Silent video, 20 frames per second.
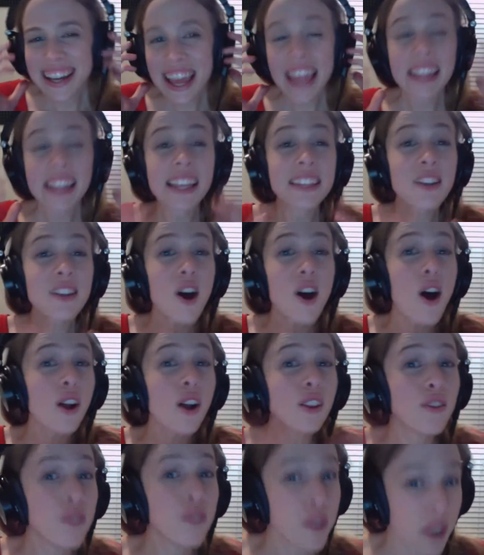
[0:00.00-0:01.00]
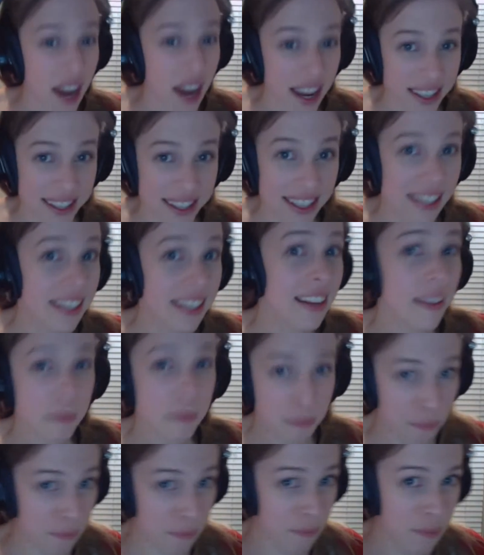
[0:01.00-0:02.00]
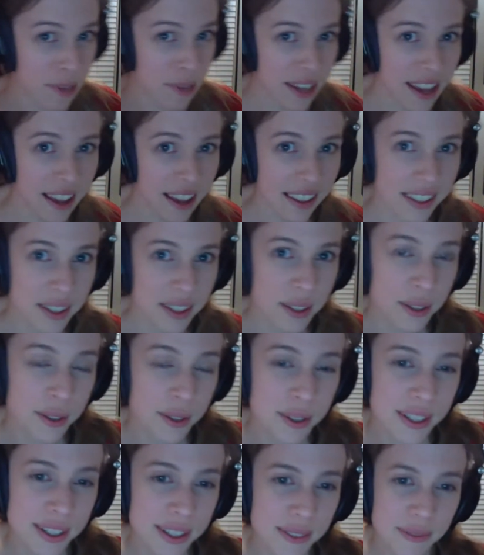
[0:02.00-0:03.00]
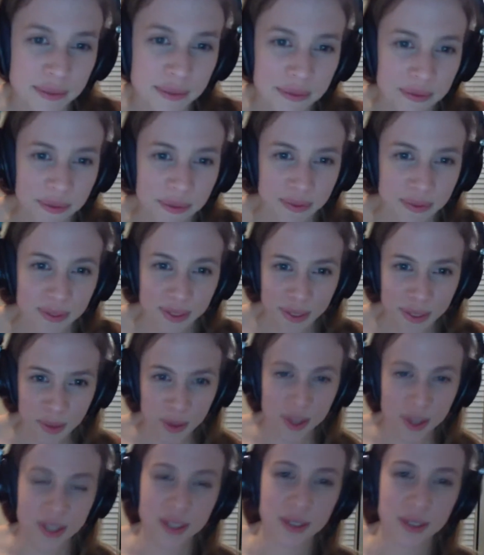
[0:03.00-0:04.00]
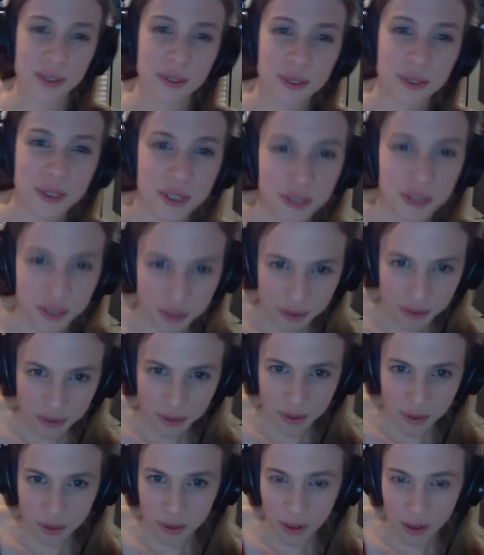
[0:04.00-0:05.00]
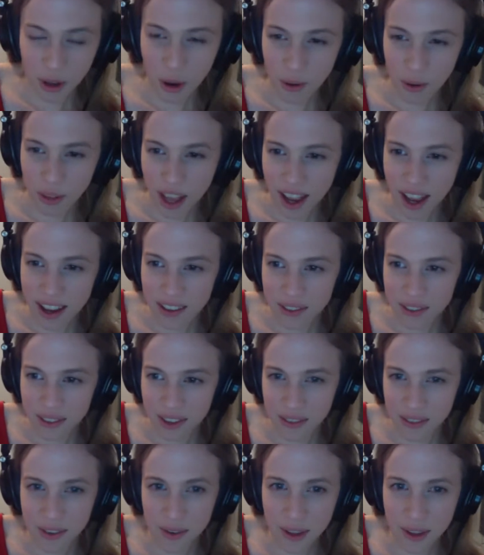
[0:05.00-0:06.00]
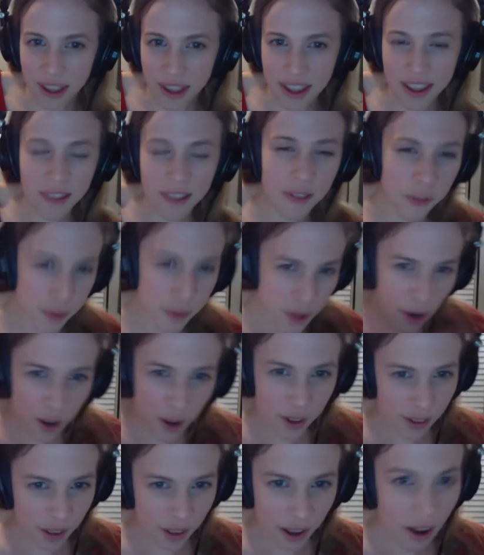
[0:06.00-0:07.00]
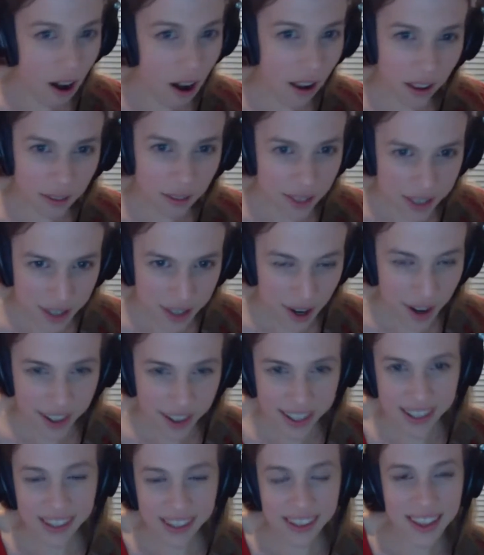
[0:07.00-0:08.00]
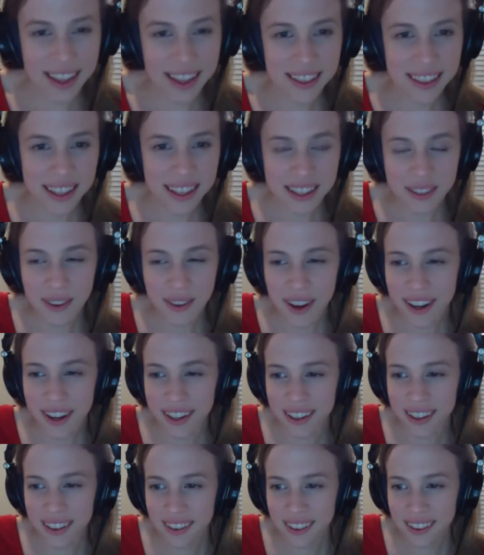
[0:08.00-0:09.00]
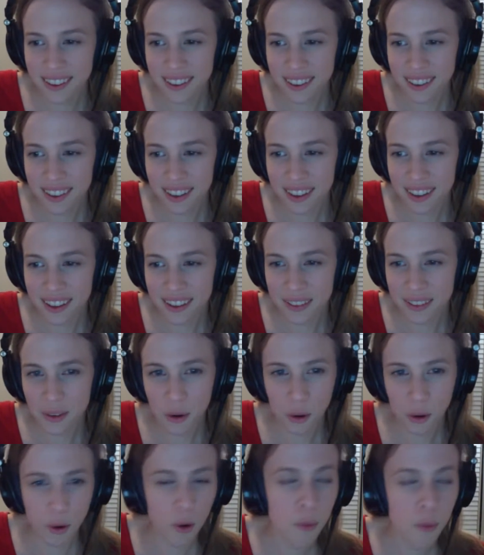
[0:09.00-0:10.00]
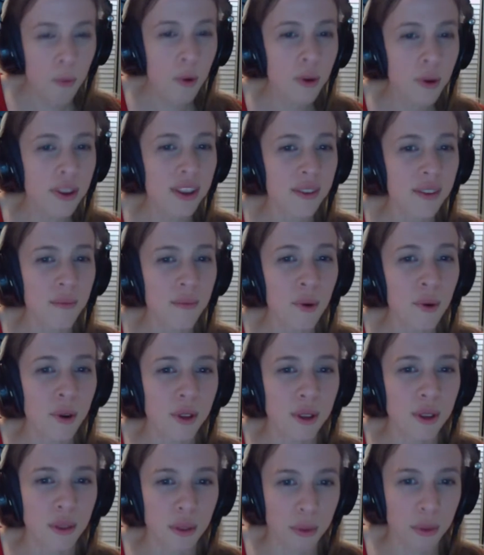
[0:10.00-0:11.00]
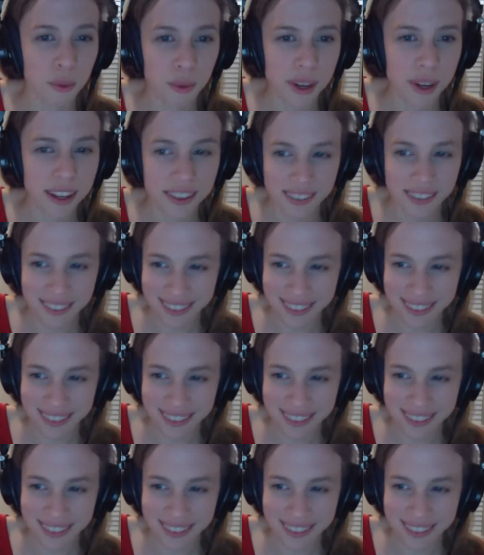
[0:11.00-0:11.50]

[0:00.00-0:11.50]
Unless all of you guys and Big Al included were to to go live. If it if it was all all of us talking, then that that's fine. Eh. Or or more than more than three.